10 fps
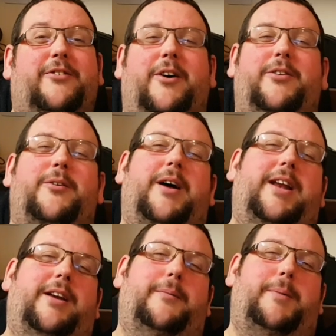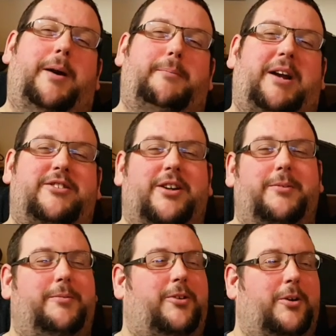so I thought about
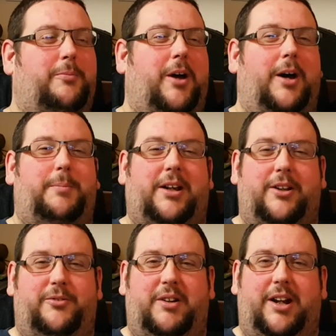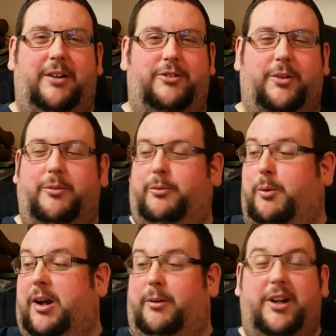time to do a pickups video. So
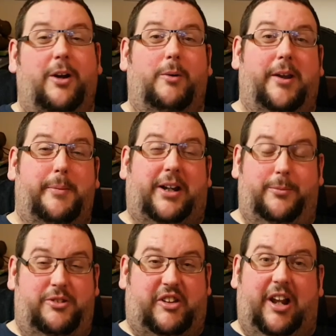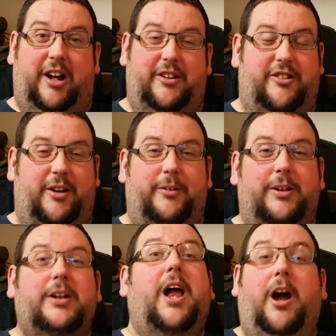well, I know where the pickups still are. So,
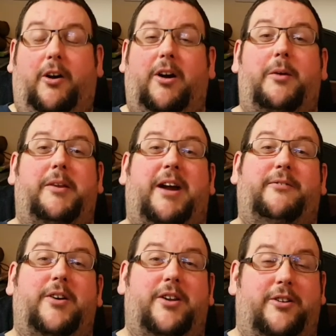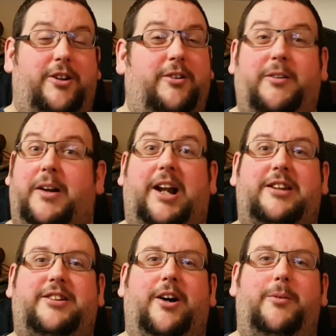all right, without further ado,
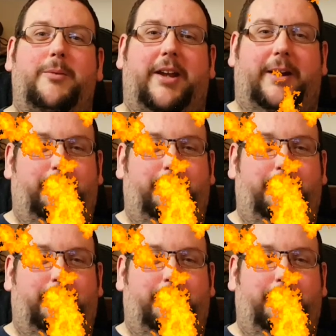let's get on with